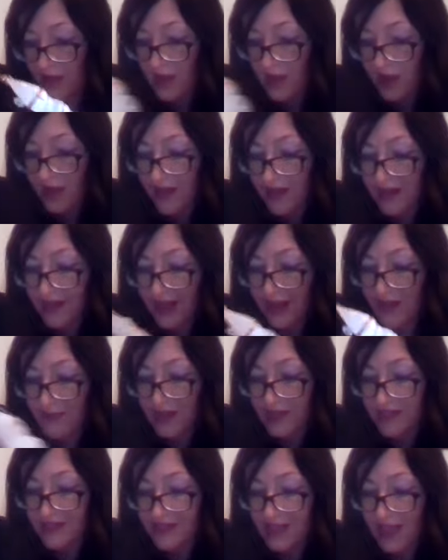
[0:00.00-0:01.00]
I allow
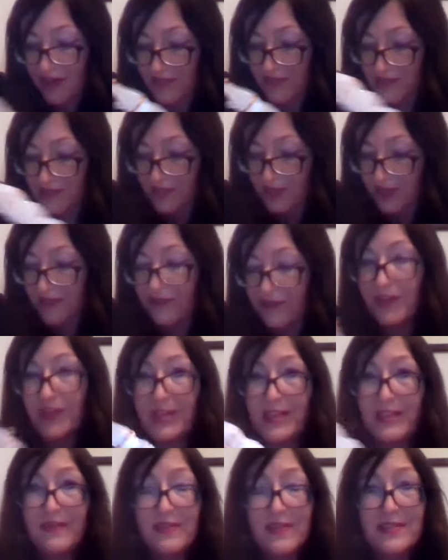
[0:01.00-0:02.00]
myself to be
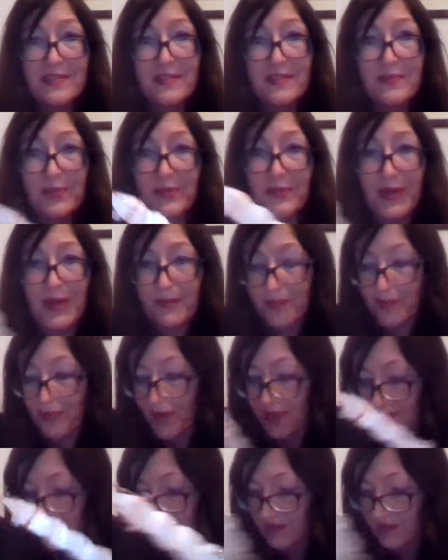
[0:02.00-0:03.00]
fully visible and
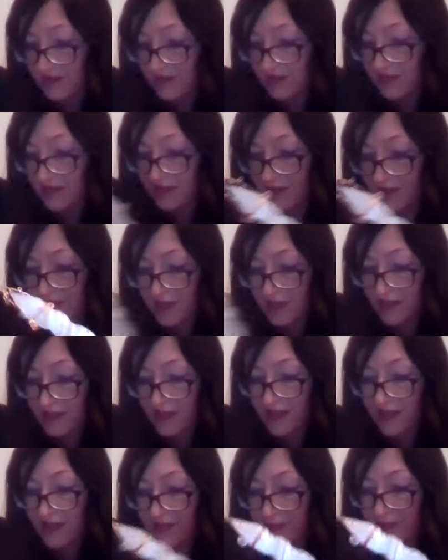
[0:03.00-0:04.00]
present
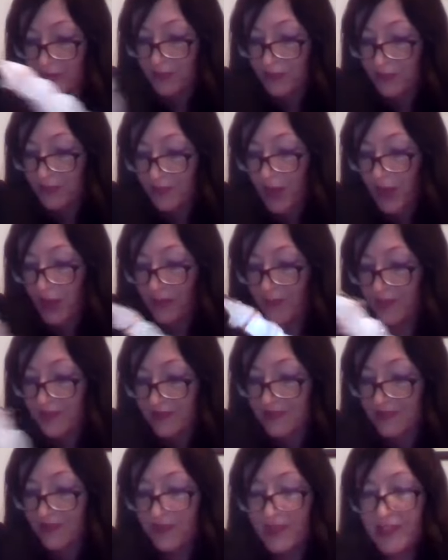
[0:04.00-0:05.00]
in all
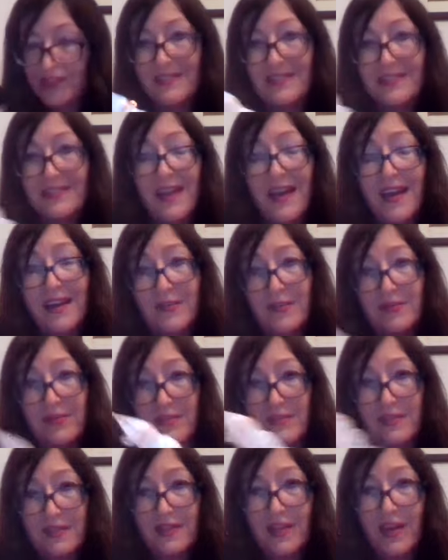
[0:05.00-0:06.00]
moments of this now
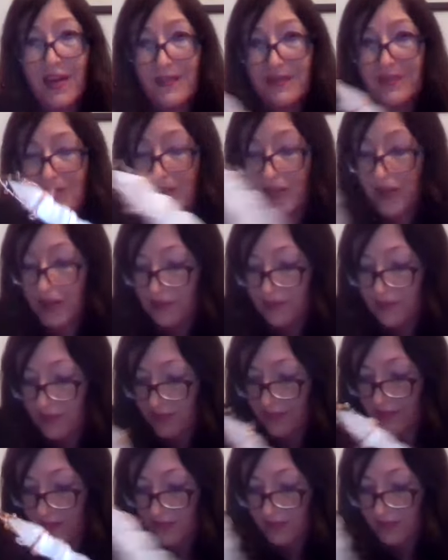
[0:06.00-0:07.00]
lifetime.
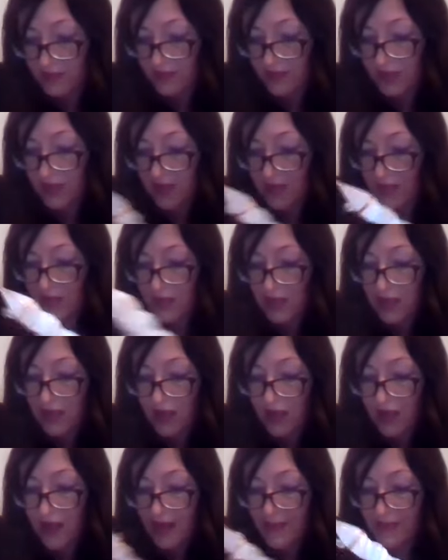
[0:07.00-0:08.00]

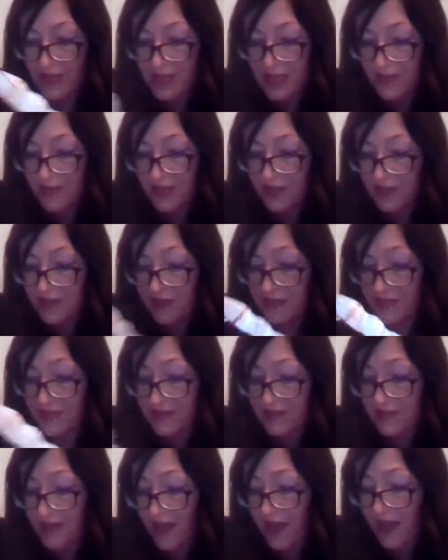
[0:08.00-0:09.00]
I am
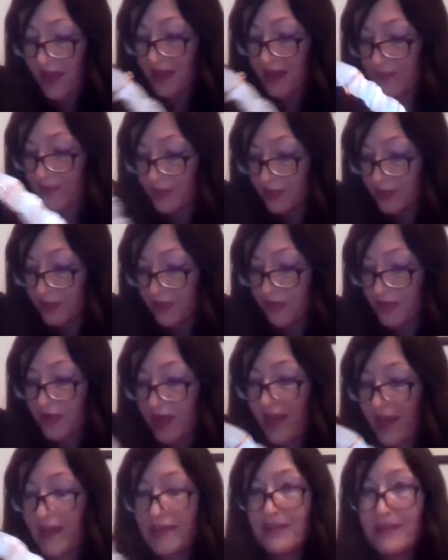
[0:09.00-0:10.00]
limitless, able,
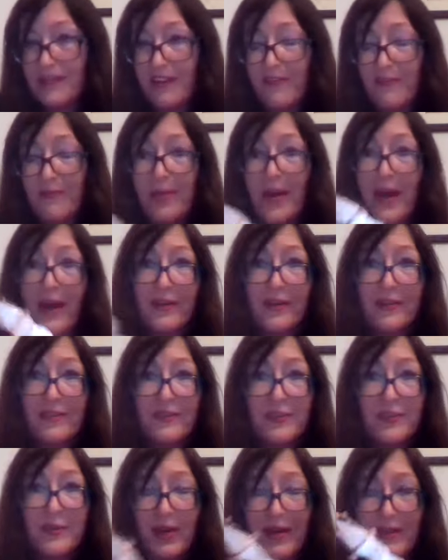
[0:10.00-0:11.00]
creative,
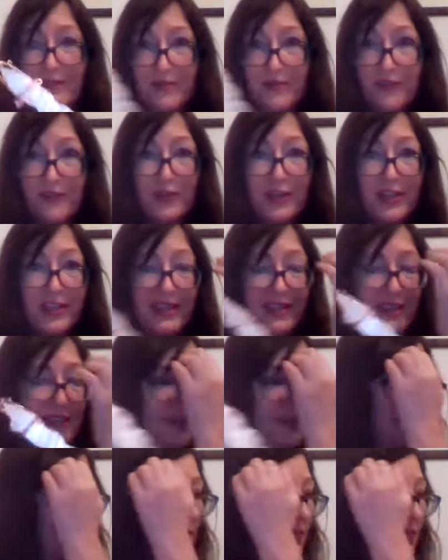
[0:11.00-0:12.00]
powerful, and free.